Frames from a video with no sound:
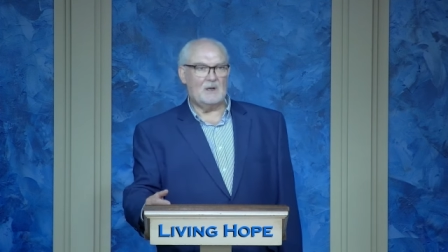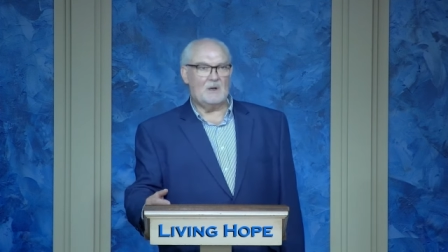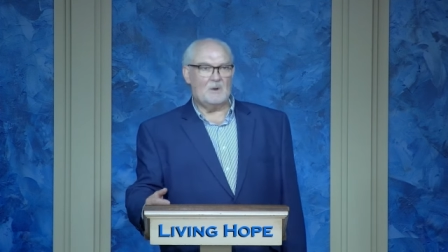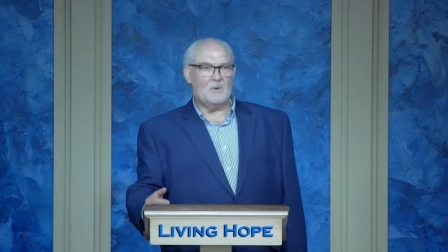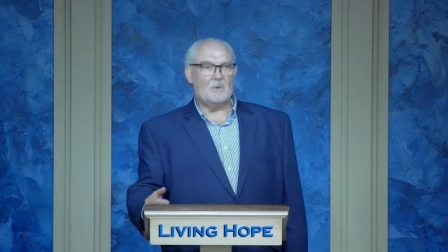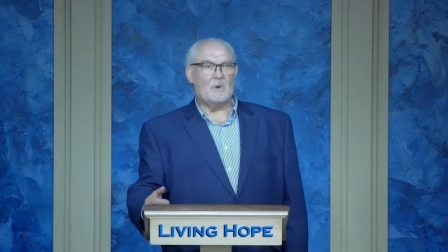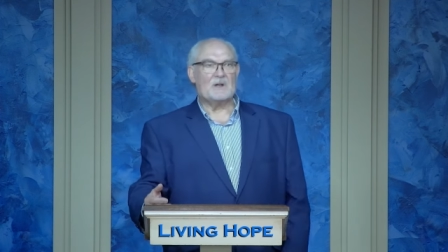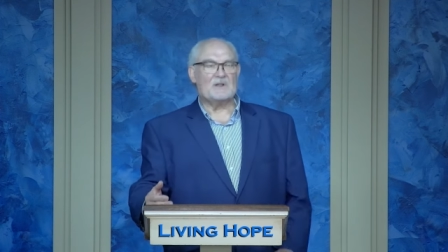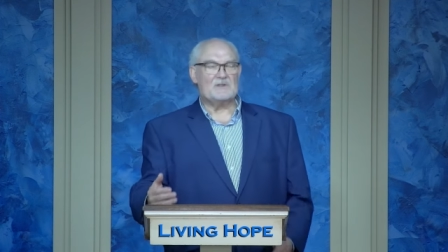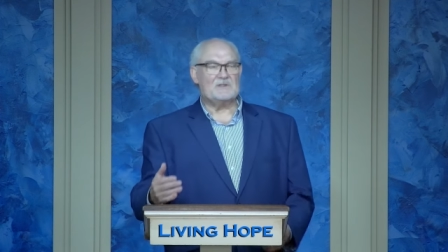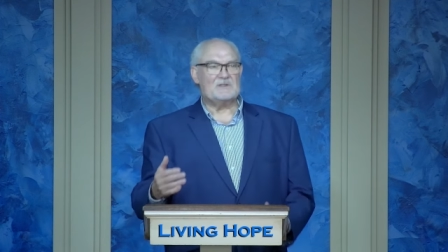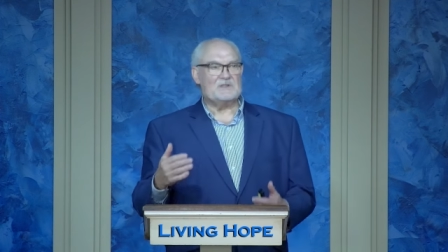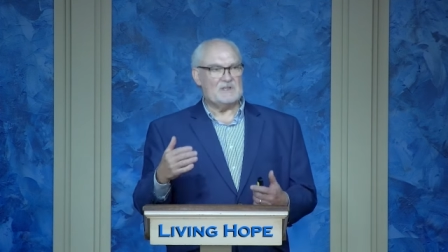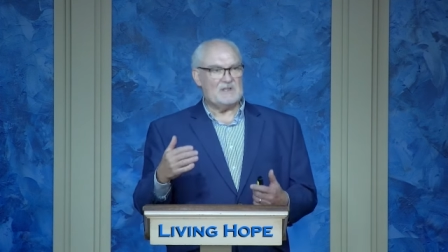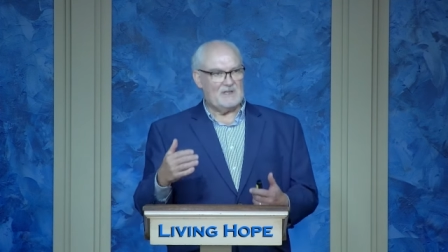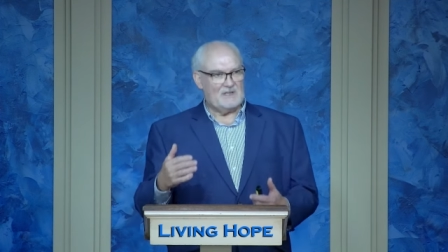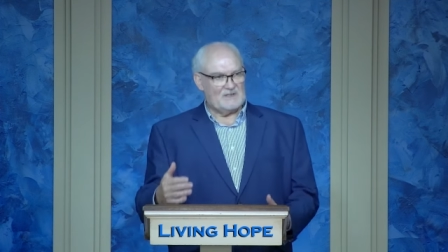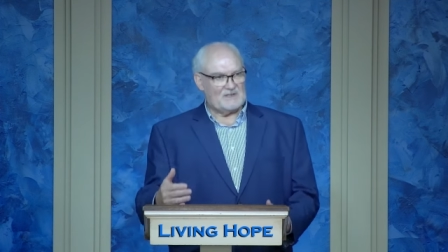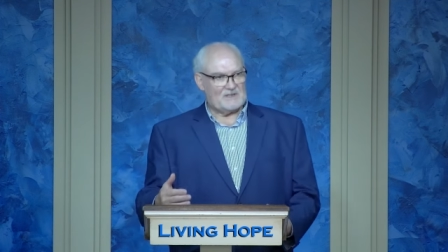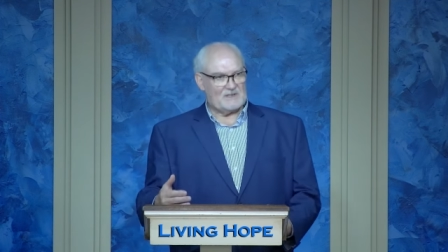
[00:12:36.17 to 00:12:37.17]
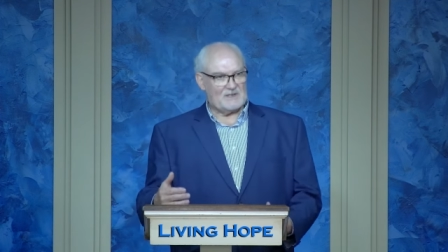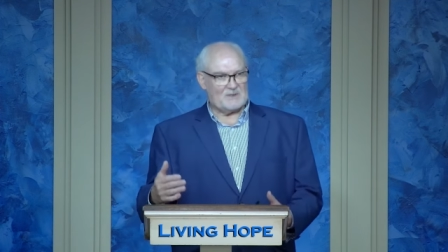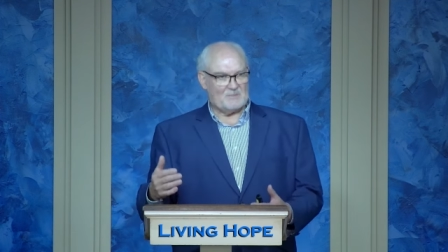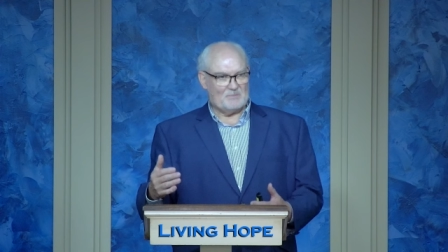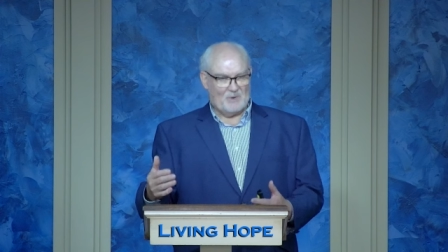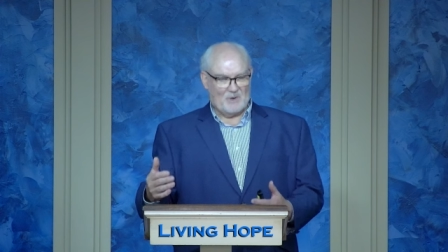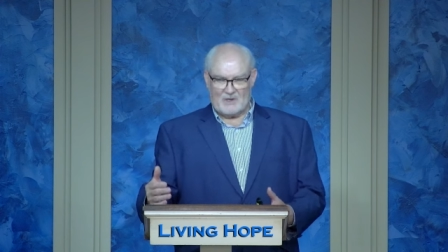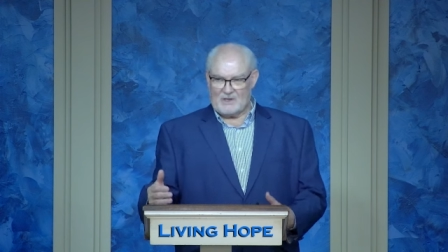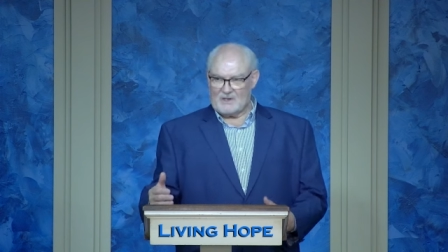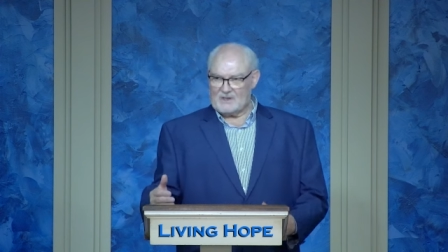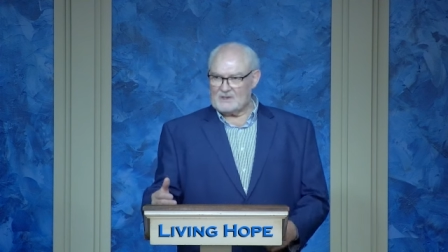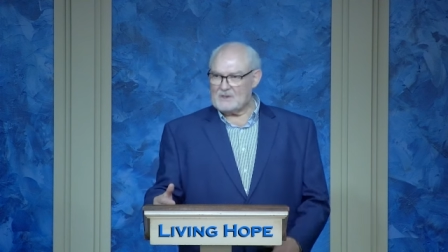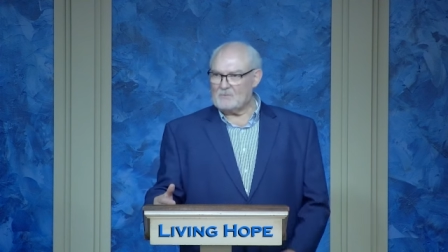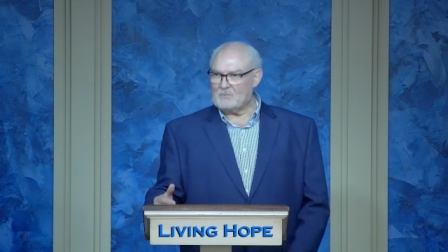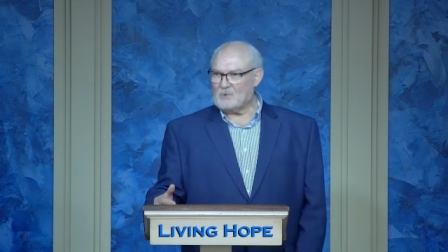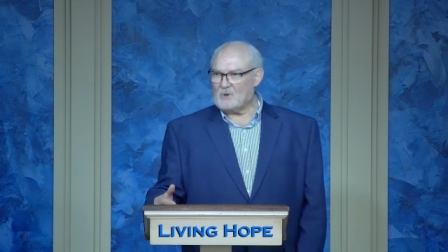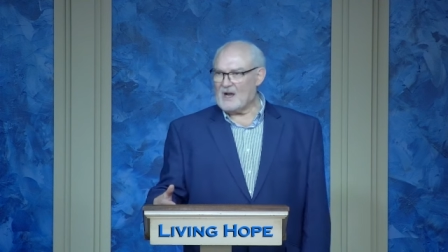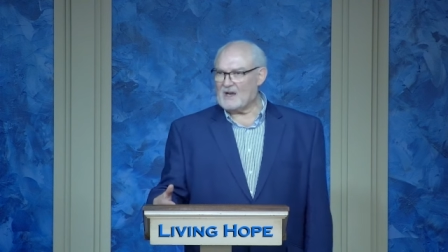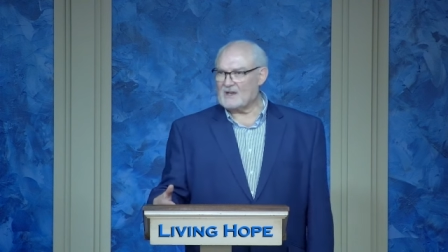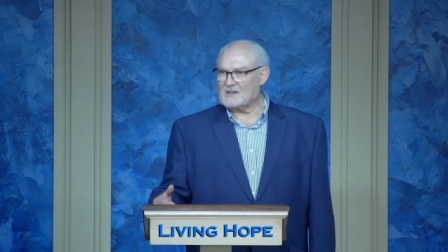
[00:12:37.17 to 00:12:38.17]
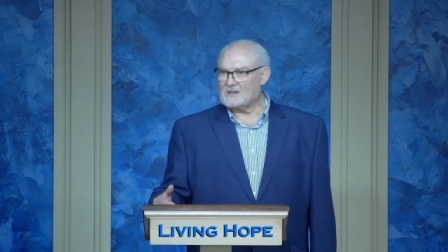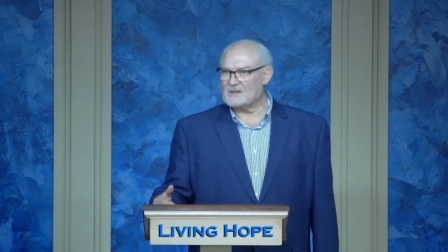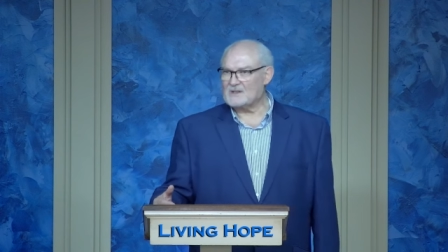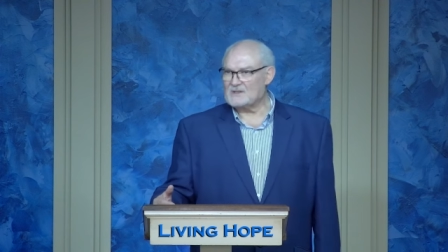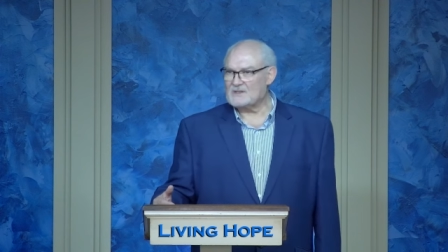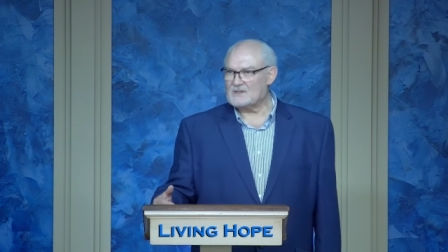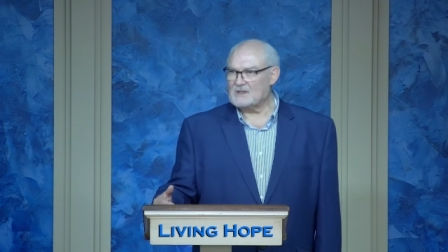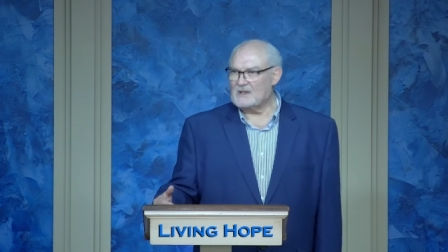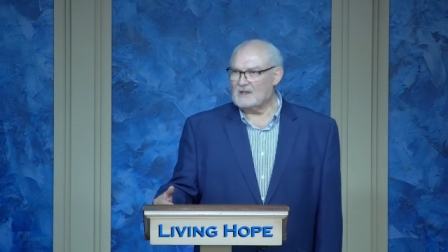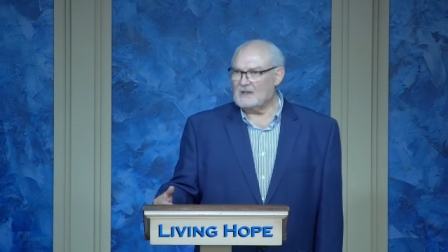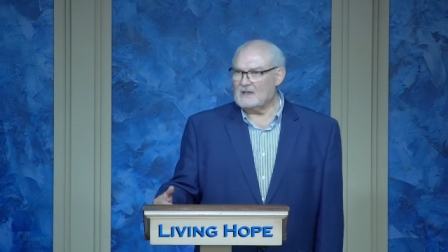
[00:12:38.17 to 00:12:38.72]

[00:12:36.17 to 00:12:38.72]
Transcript: what Jesus put into practice